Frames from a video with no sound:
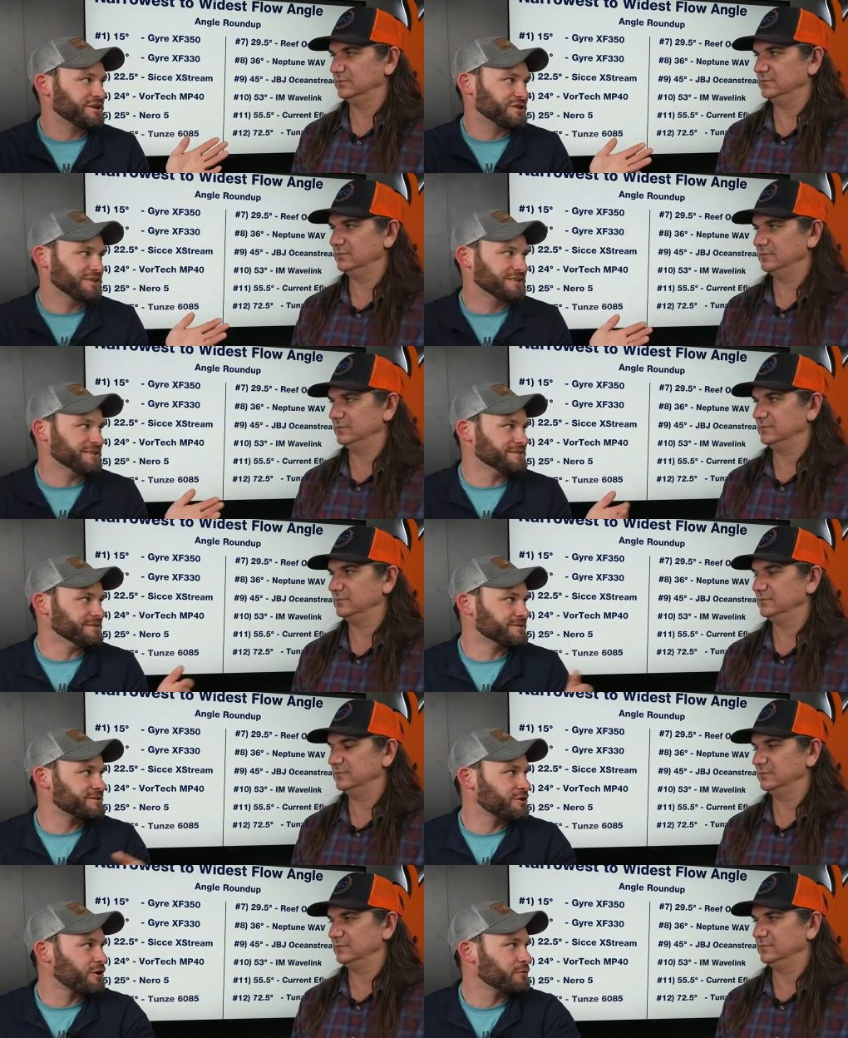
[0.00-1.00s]
Speaker 1: actually
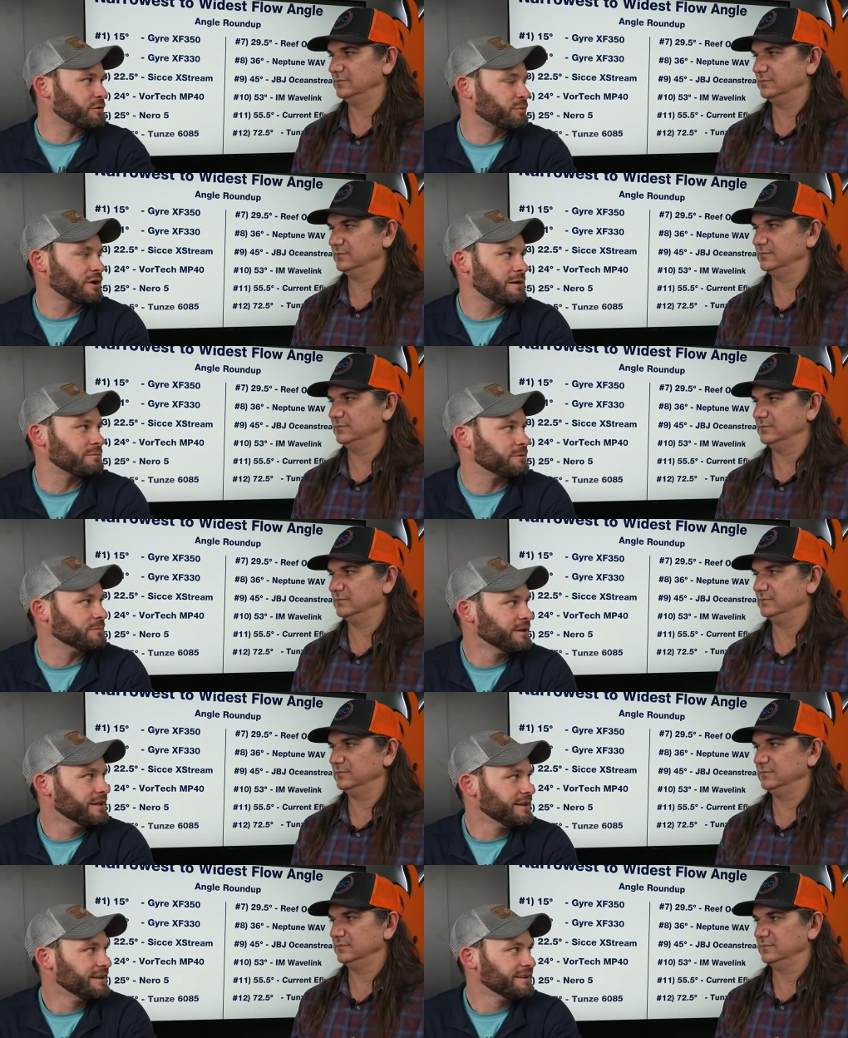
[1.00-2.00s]
doesn't solve your problem.
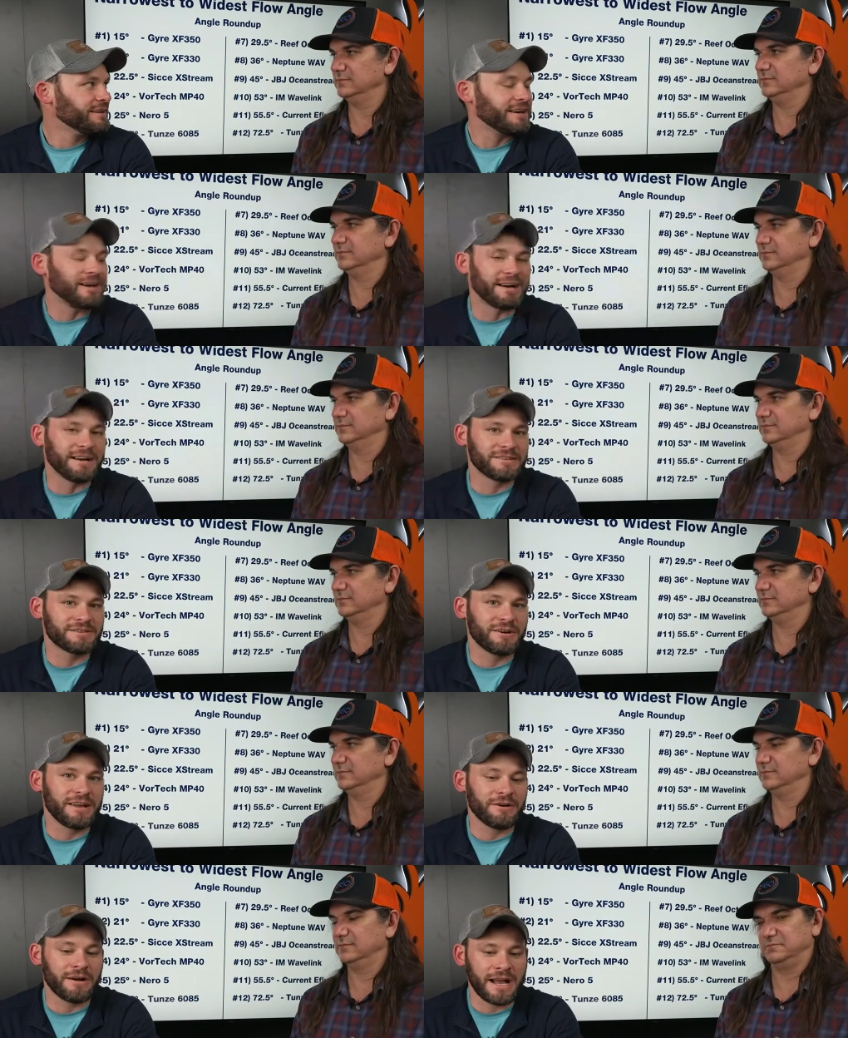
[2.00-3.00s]
Uh,
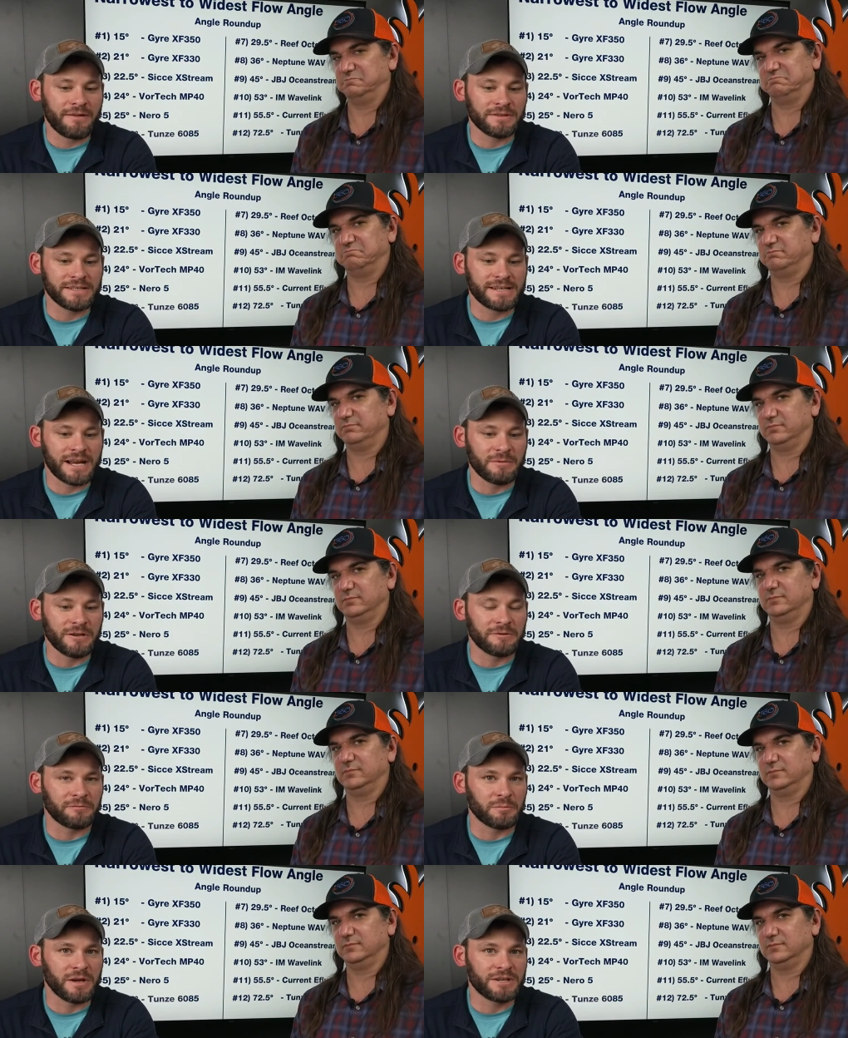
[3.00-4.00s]
so you know, having this kind of
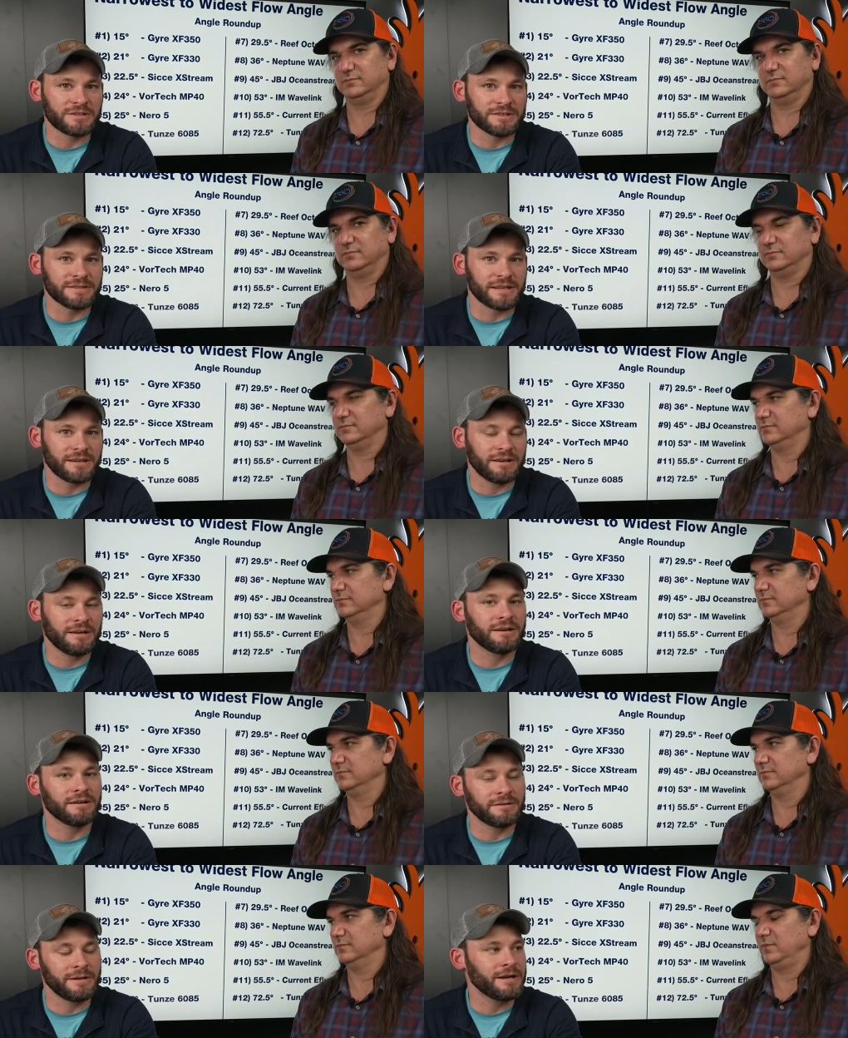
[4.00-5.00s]
information is like,
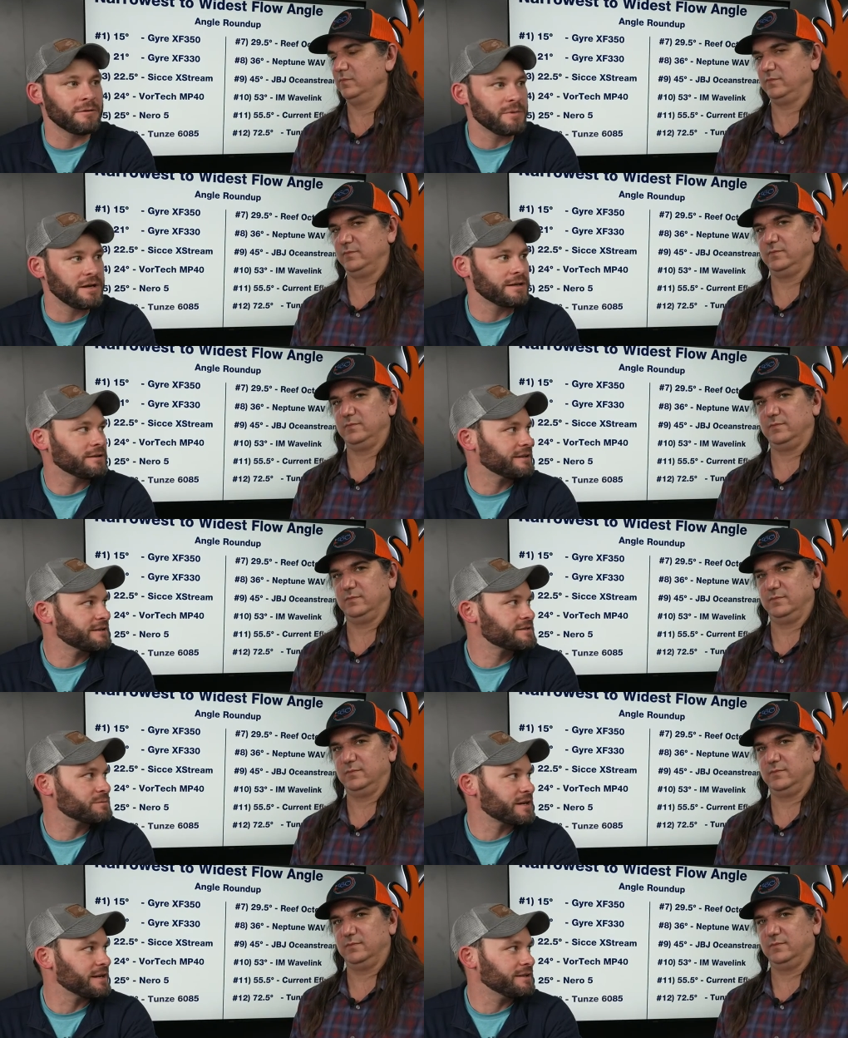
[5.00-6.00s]
oh yeah, man,
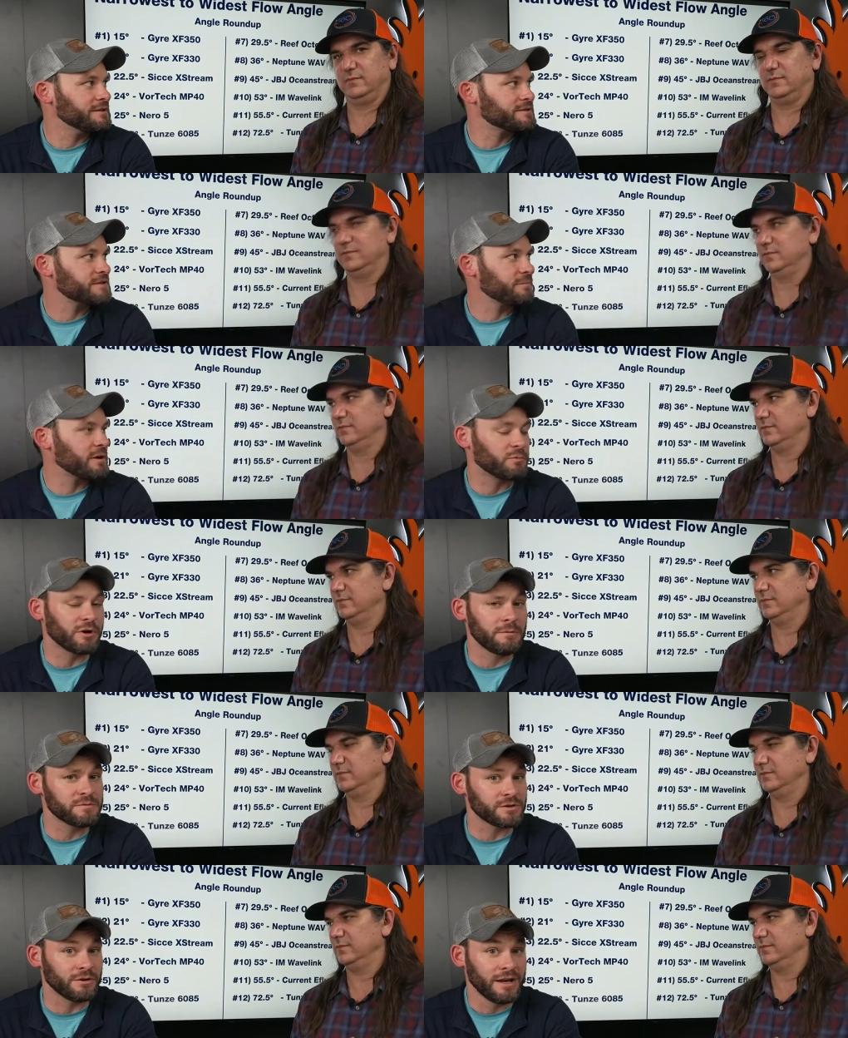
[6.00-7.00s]
that's what I need to solve my
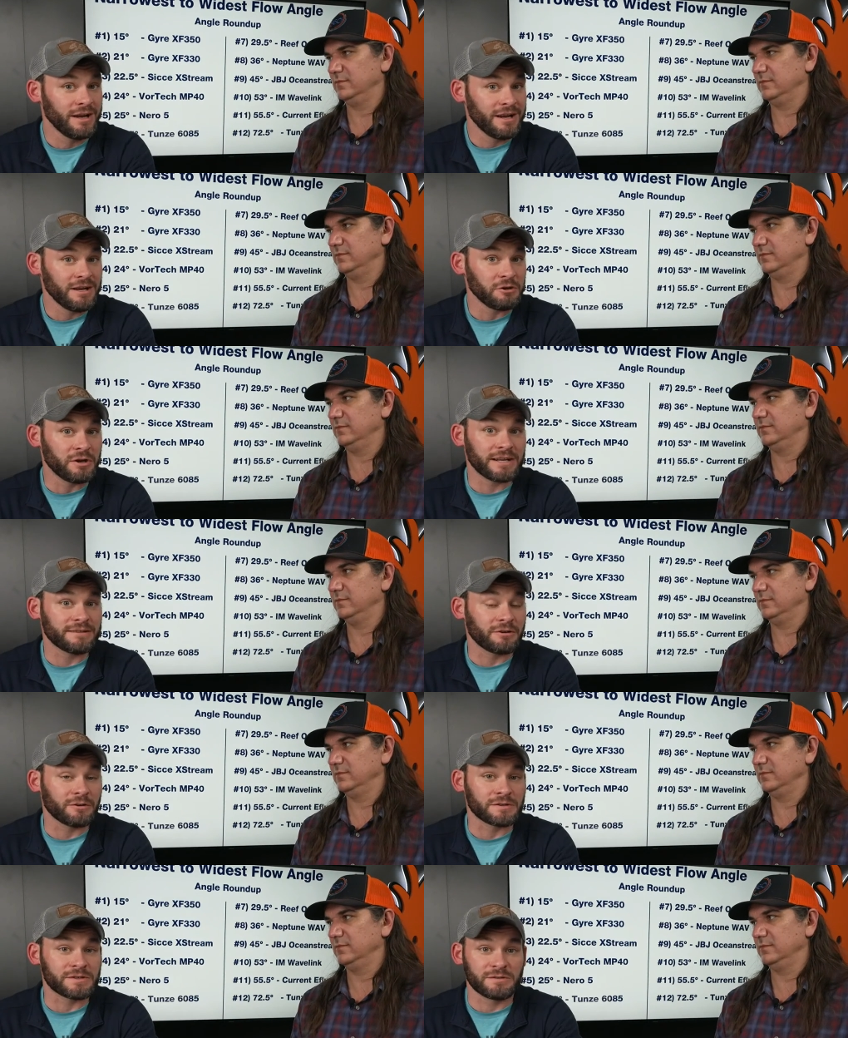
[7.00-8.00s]
problem. So you got
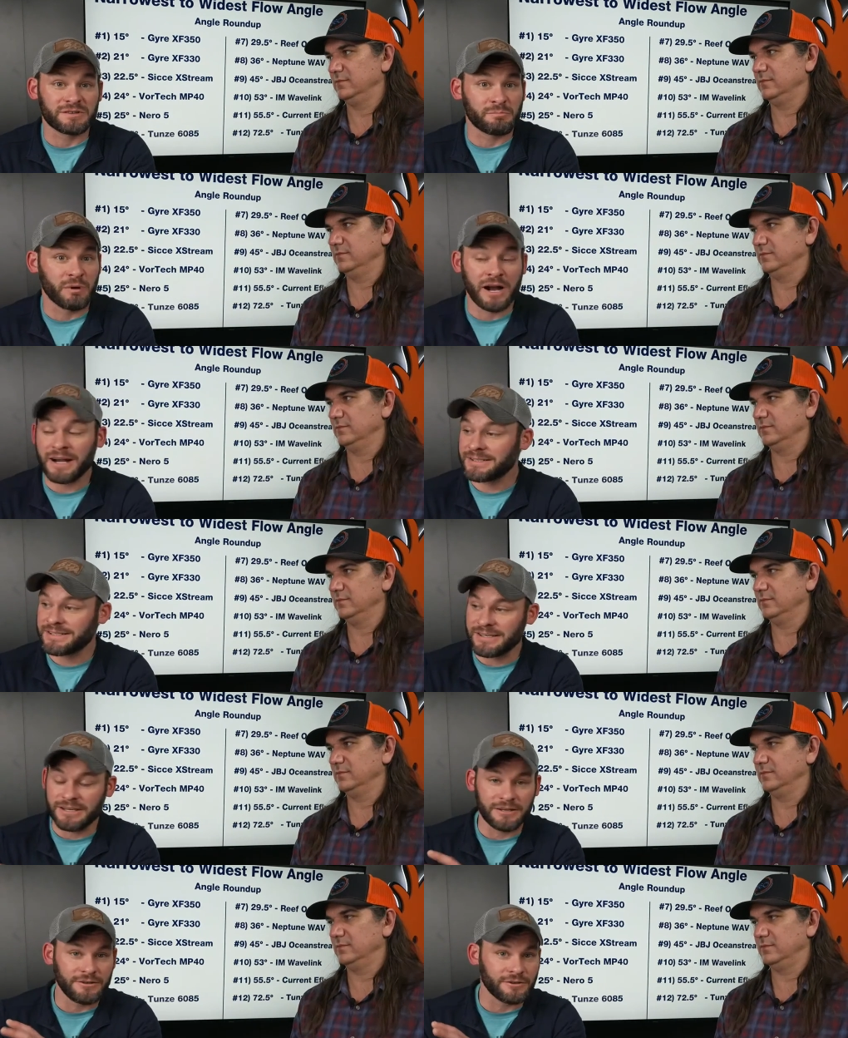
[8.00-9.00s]
those spots
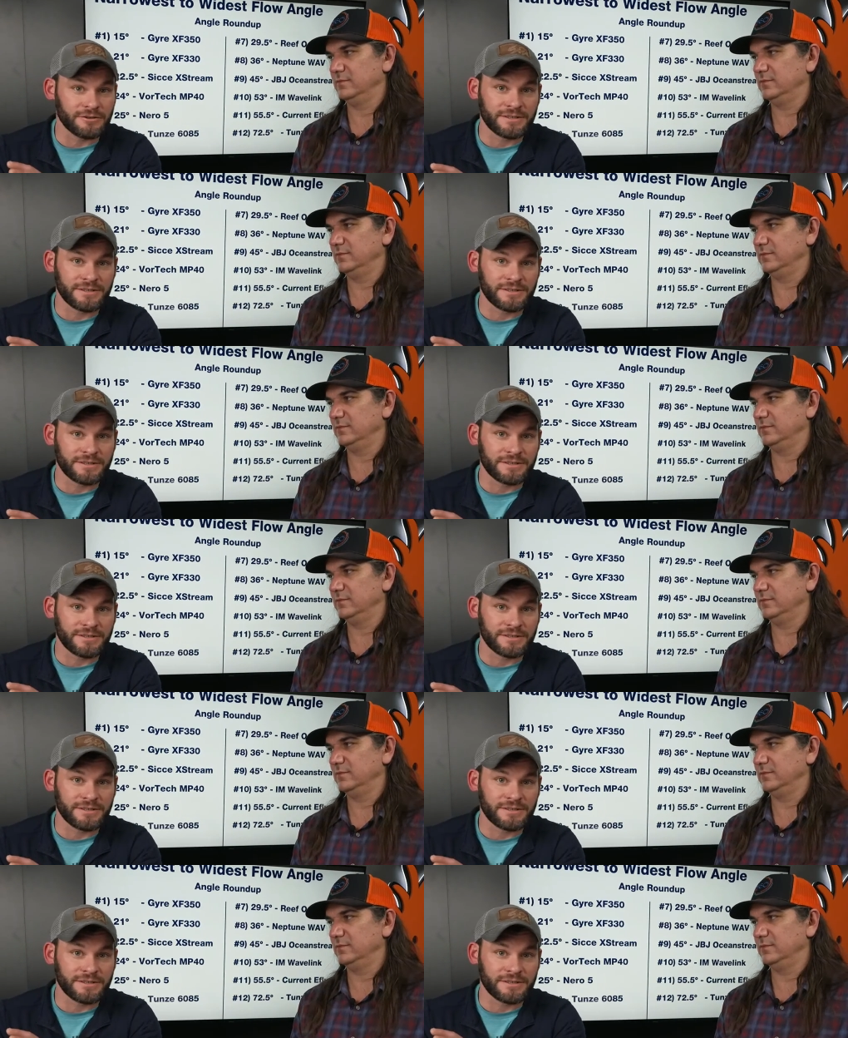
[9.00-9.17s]
in your